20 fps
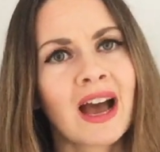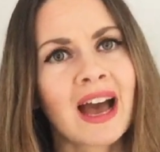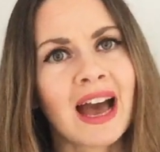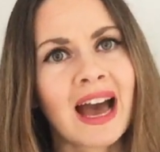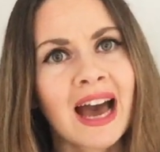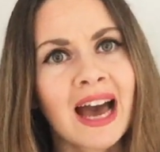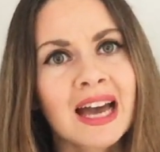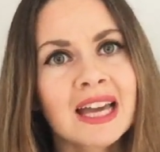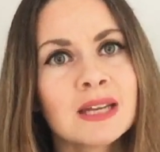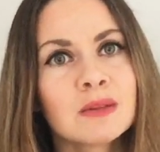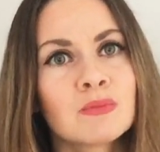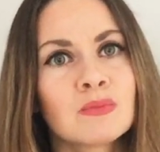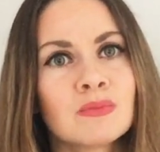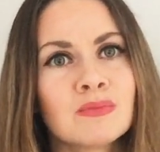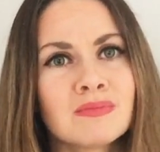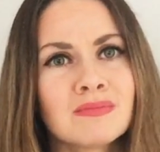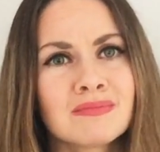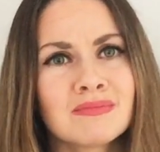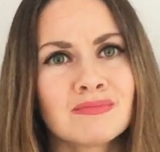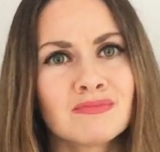I am
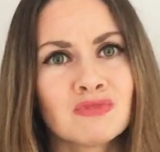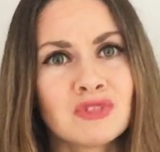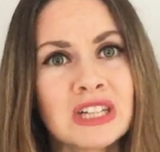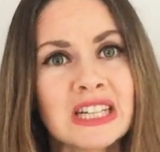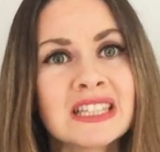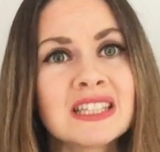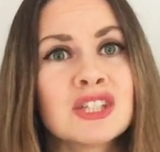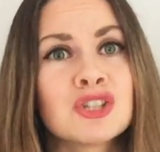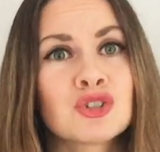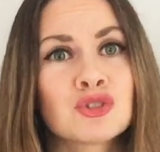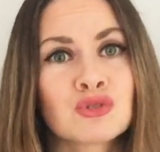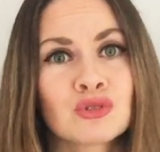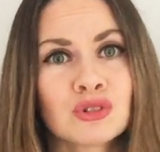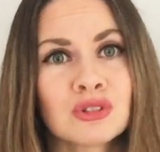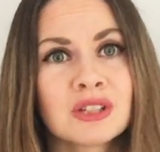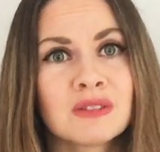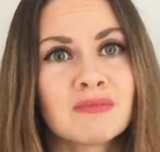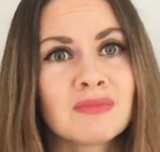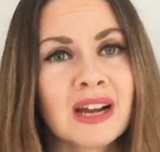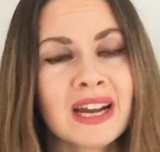really
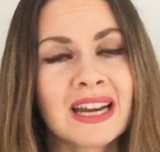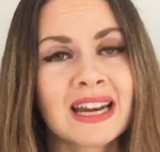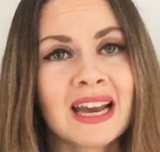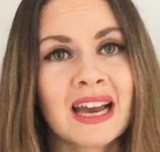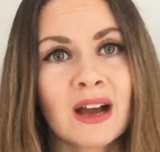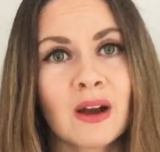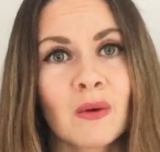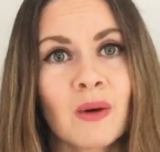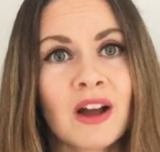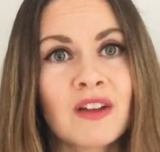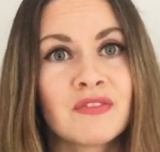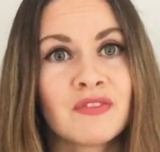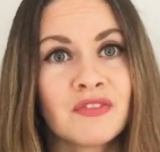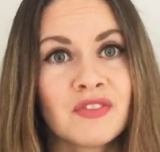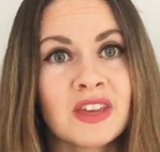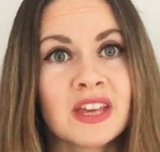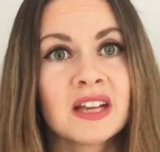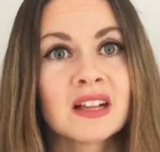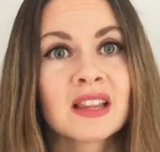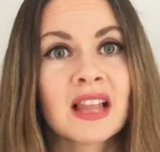struggling right now. I
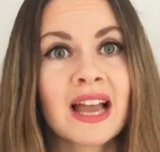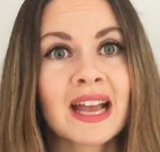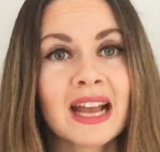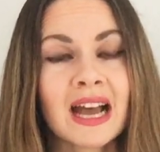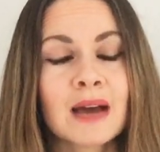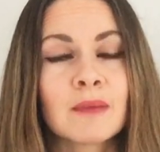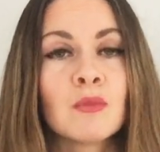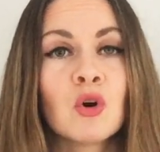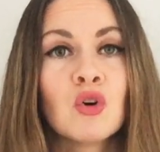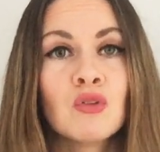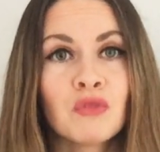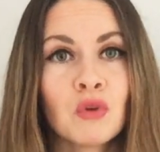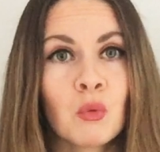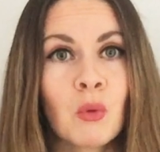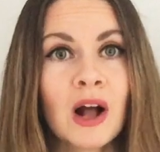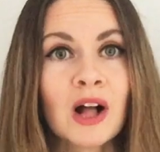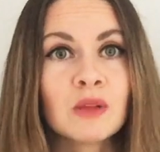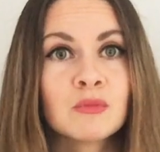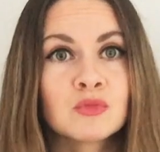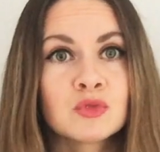feel like I'm
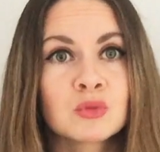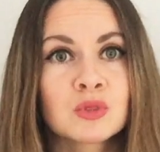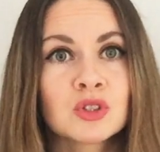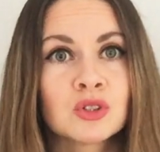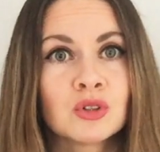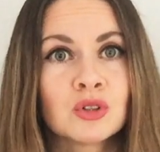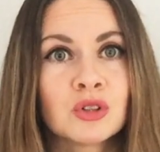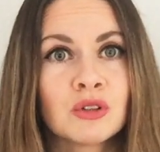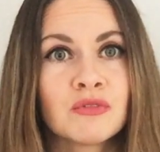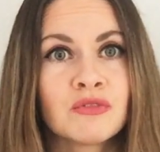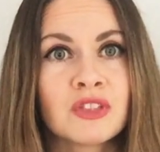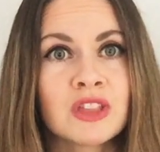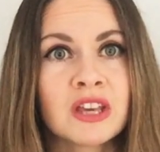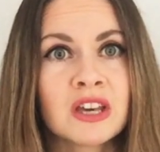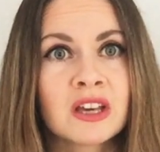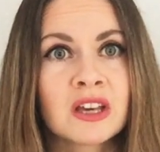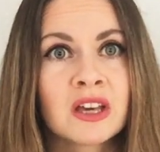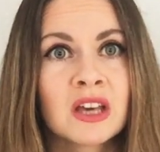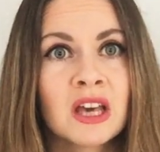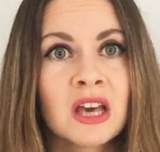overwhelmed with all of
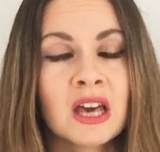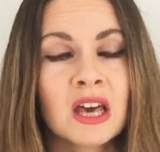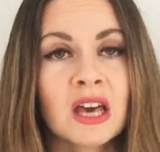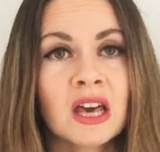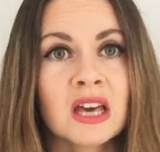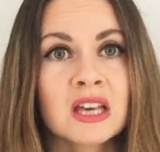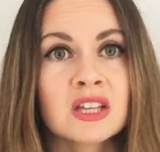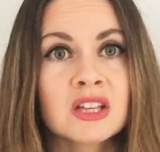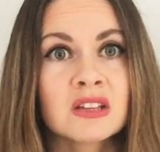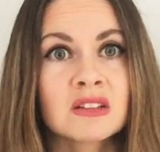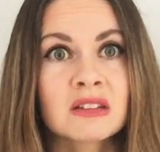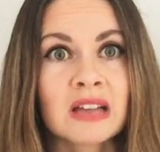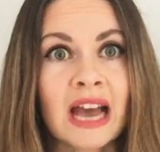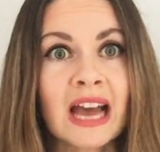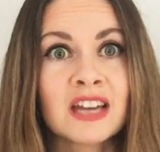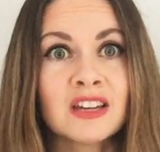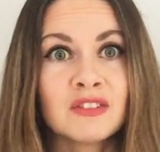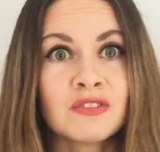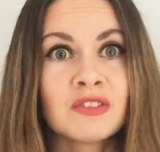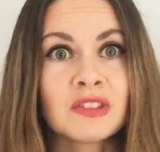the
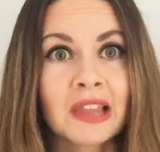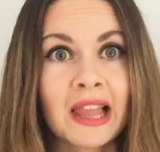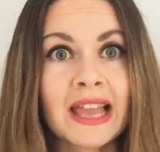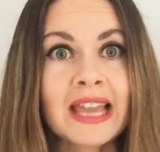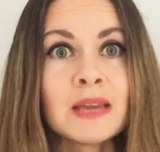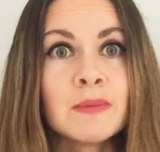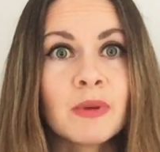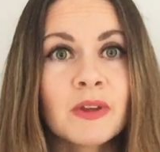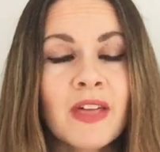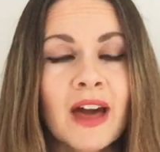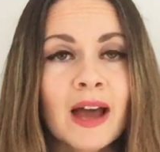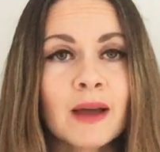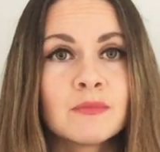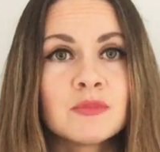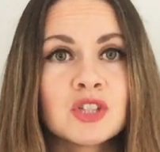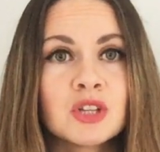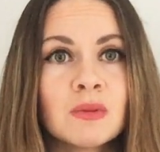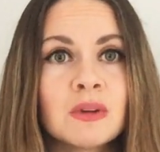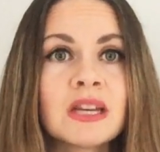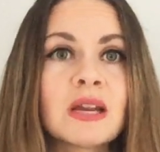kind of labour that I'm
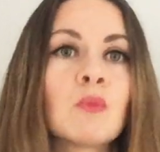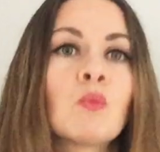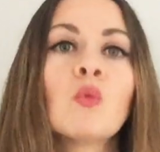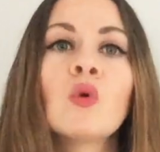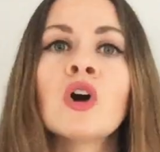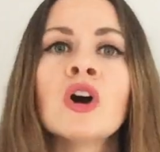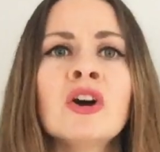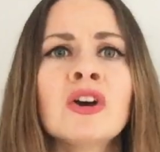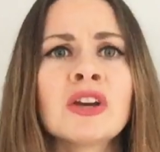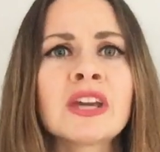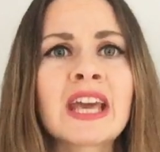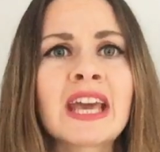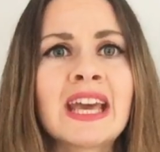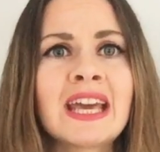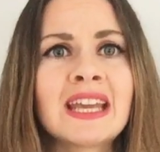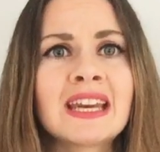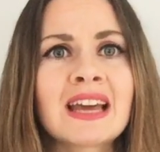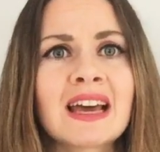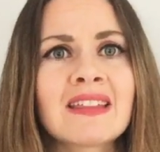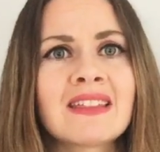doing. I'm
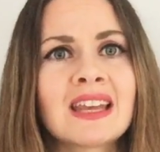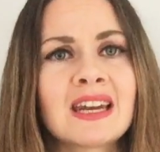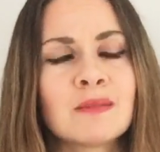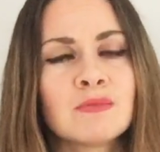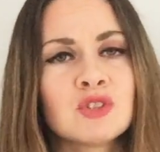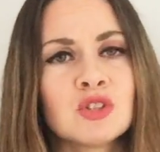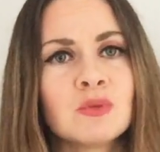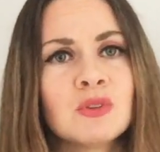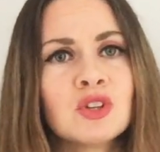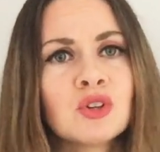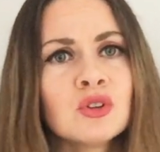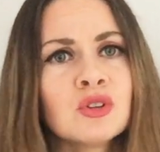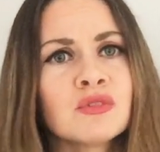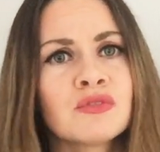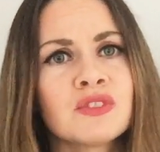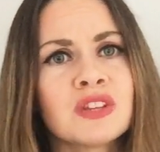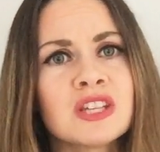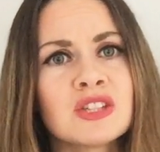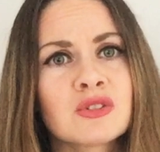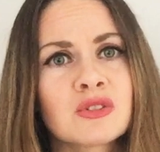working and then I'm doing all
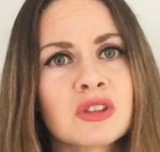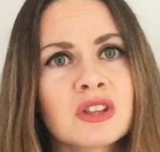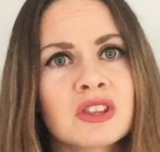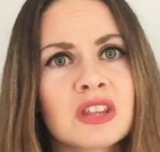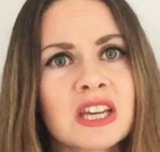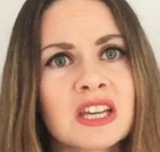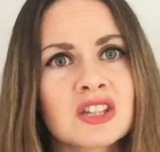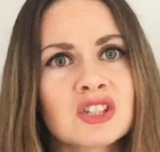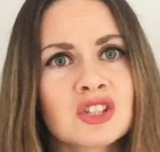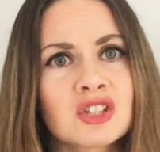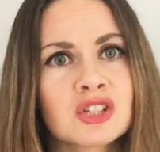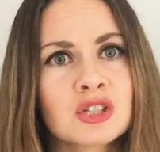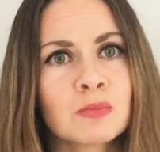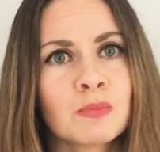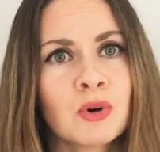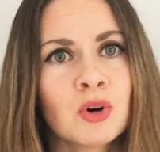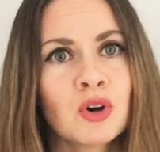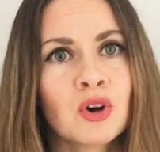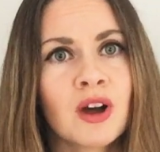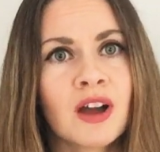of these other things to
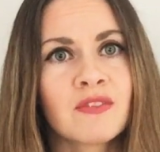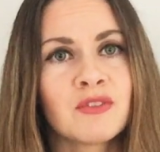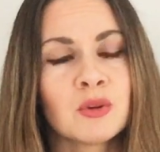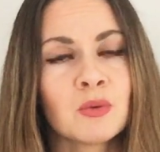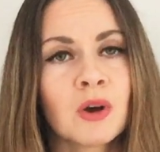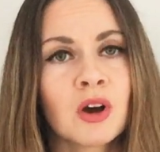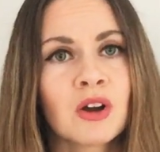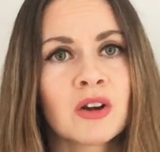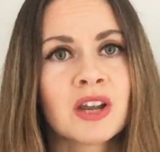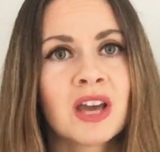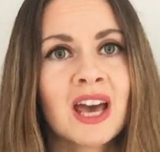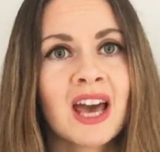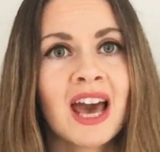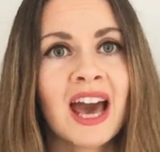support everyone.